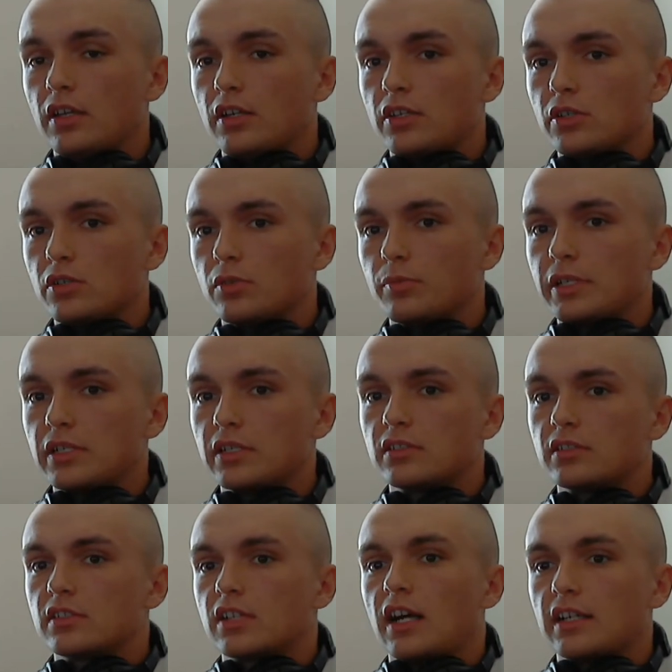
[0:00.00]
you'll be
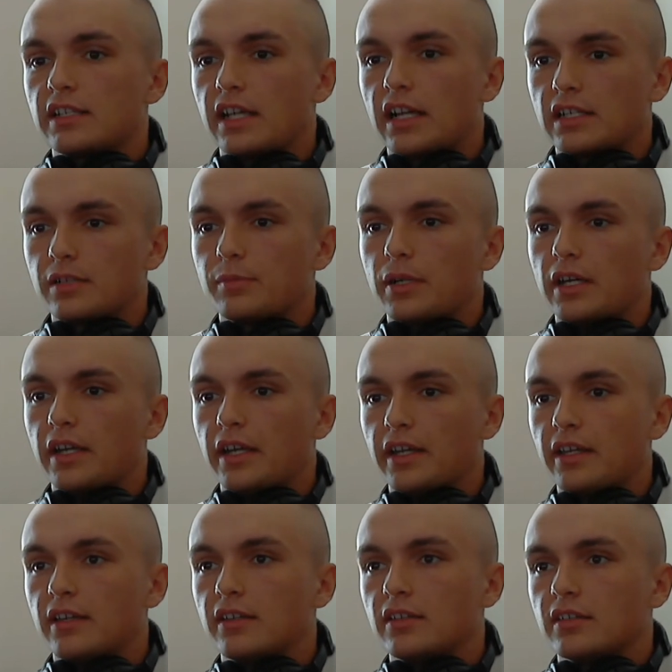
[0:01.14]
contacted
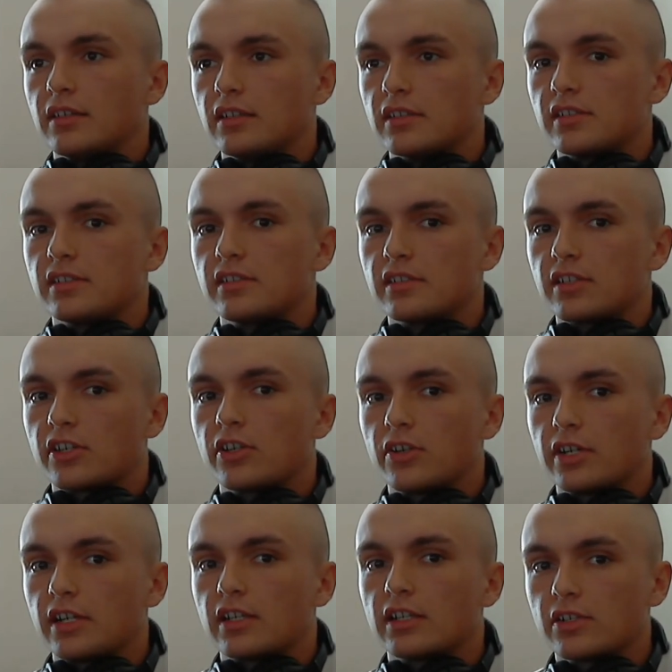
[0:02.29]
by a
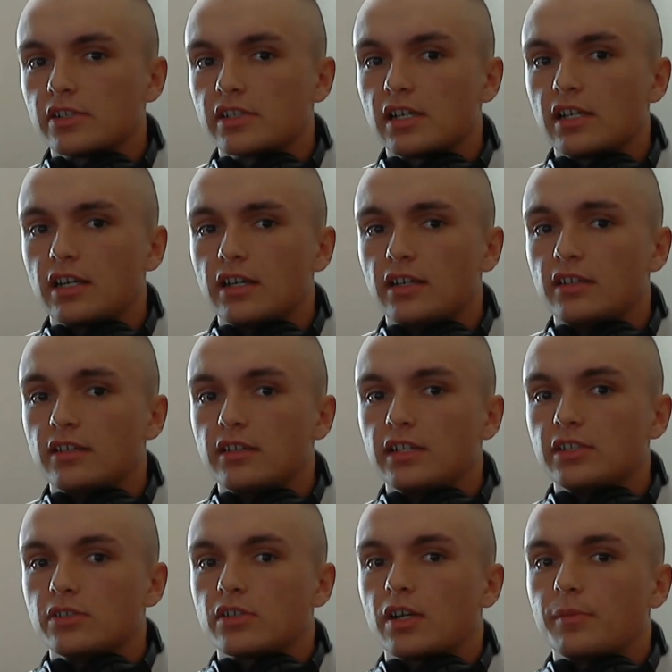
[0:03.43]
security clearance guy,
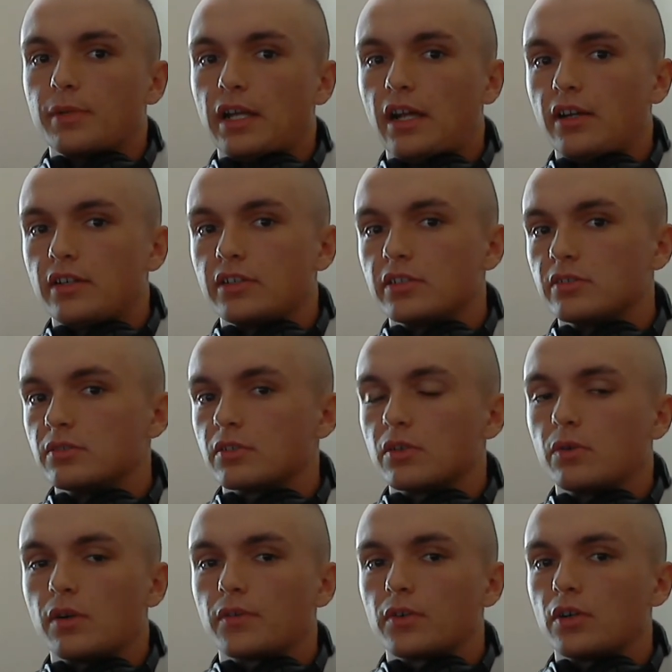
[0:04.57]
and you'll come down and you'll
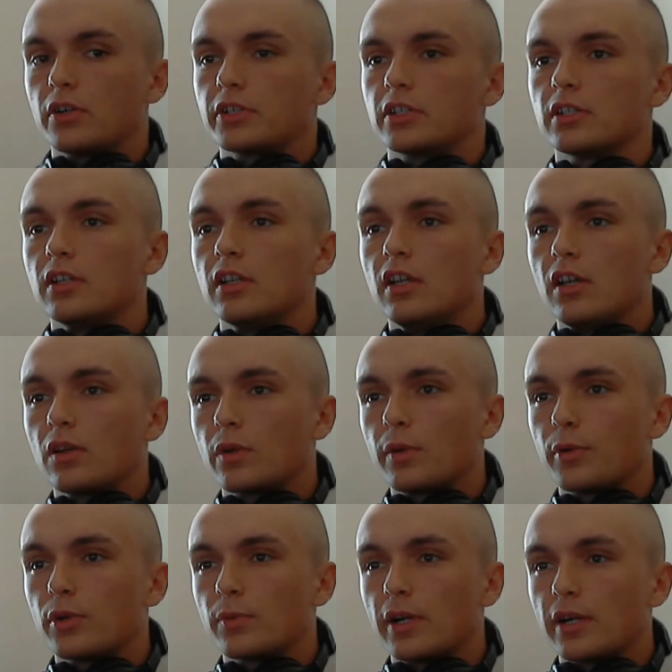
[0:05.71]
go over all your
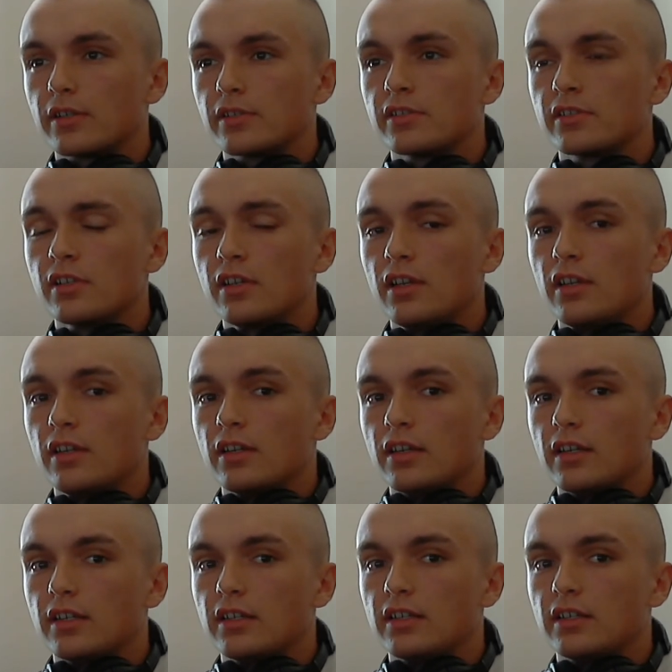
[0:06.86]
criminal records
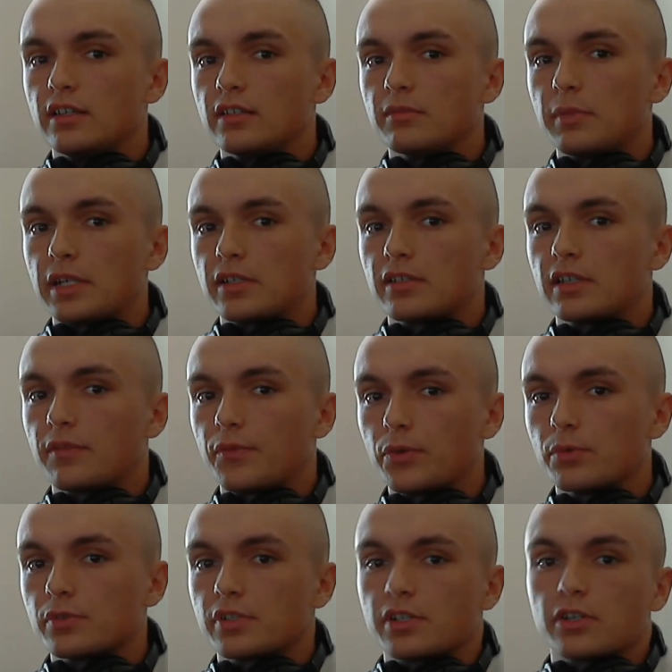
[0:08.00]
and make give you
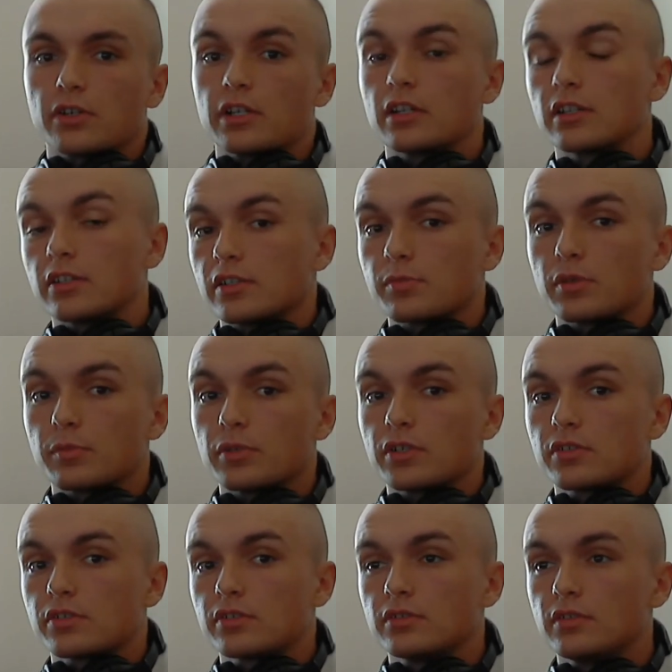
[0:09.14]
security clearance pretty
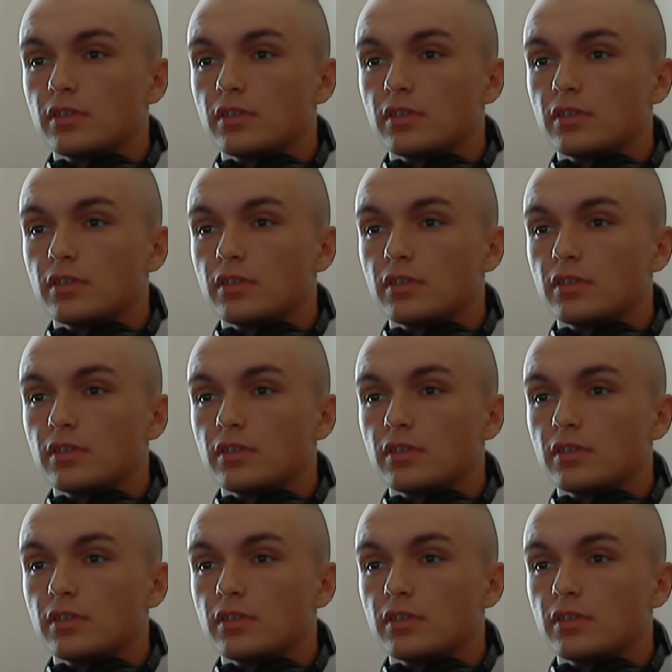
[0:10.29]
much.